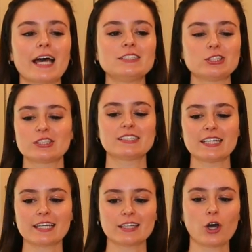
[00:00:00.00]
like just
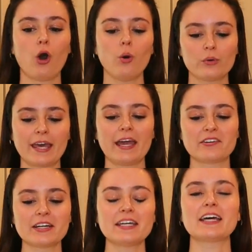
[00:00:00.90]
sticking the whole
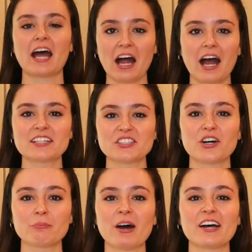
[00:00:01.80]
carrot in a hot
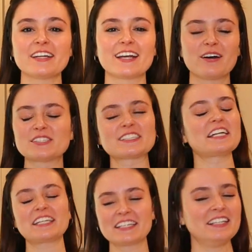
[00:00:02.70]
dog bun, and I was
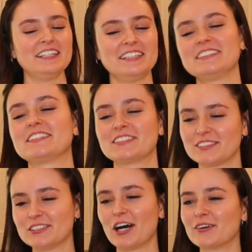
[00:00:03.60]
like,
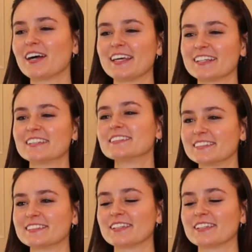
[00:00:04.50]
there's no way this is